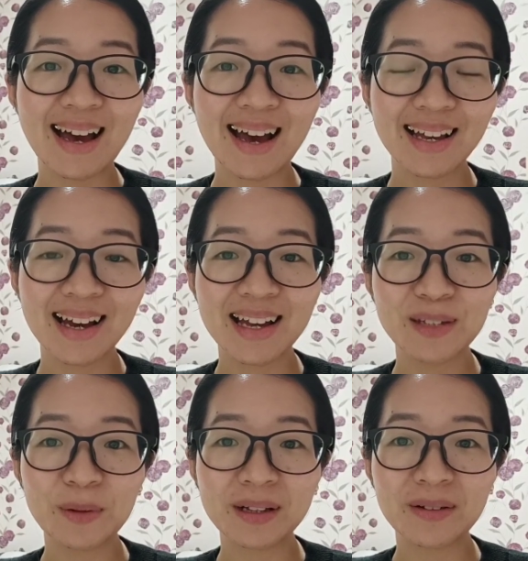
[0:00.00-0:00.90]
Hi
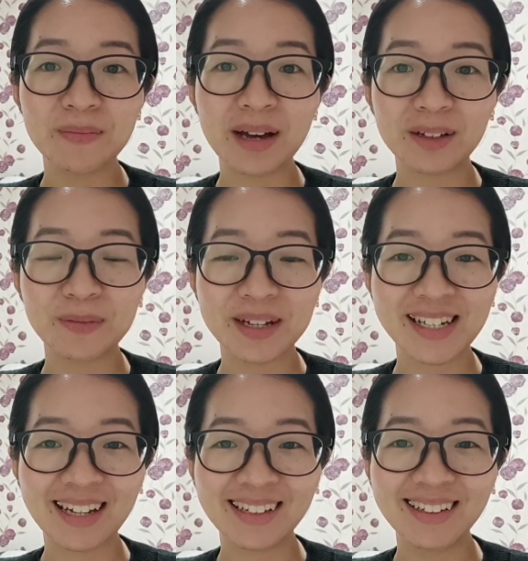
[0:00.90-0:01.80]
guys, welcome back to my
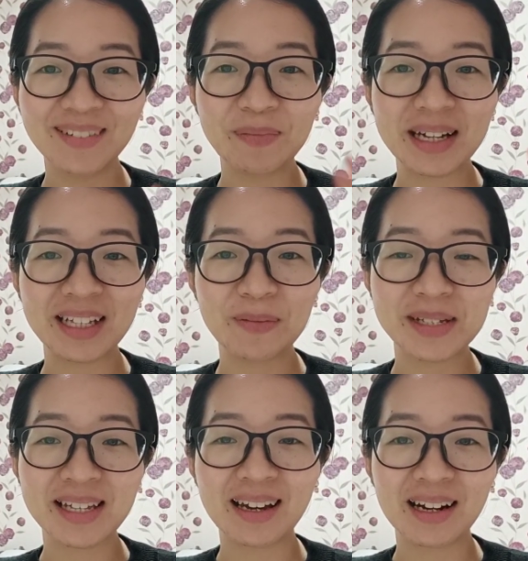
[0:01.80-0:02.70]
channel. My name
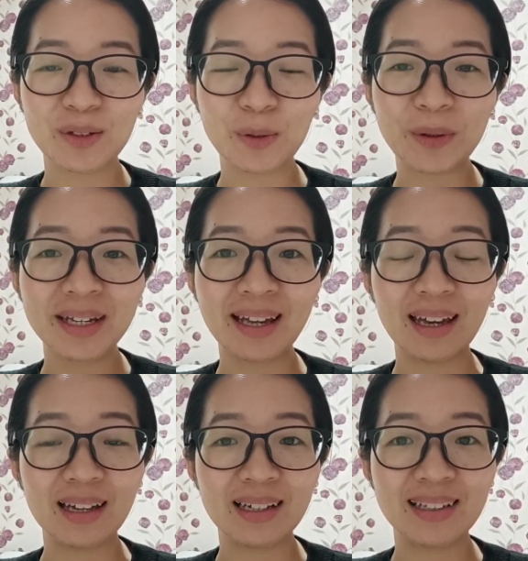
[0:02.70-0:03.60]
is Sarang Choi
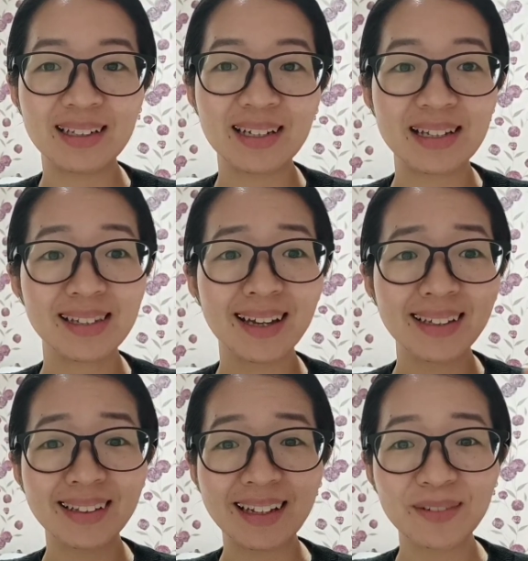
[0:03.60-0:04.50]
and it's kind
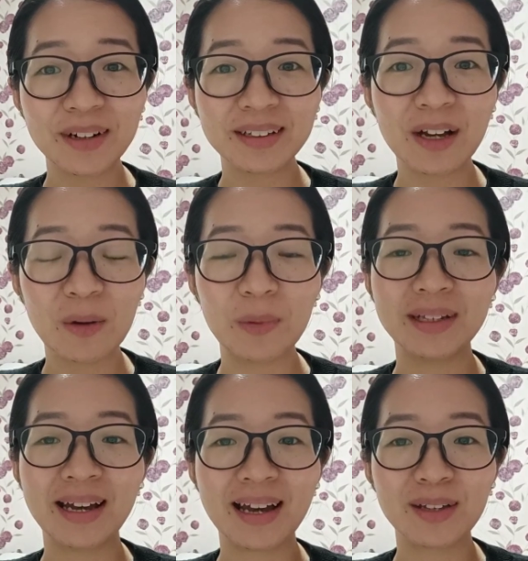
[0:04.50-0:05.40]
of late right now but
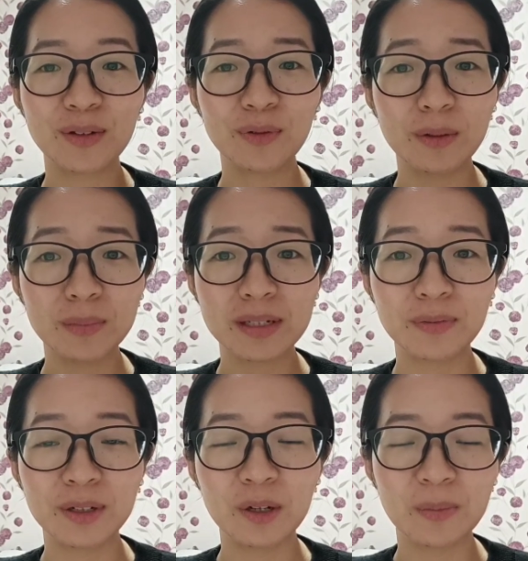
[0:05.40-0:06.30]
I had to film this
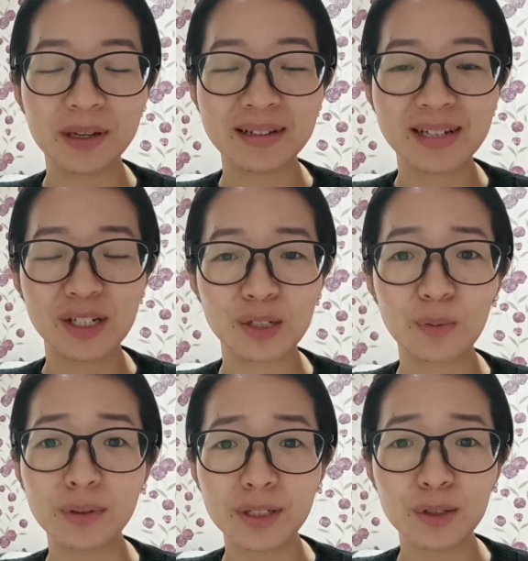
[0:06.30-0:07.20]
video because I just
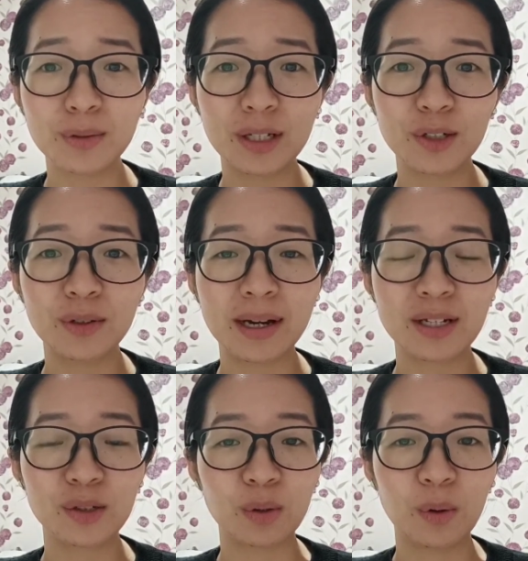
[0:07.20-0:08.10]
wanted to let you
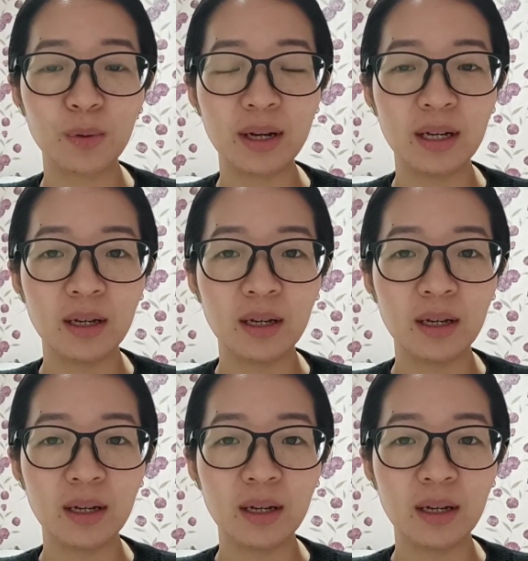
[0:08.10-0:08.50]
guys know.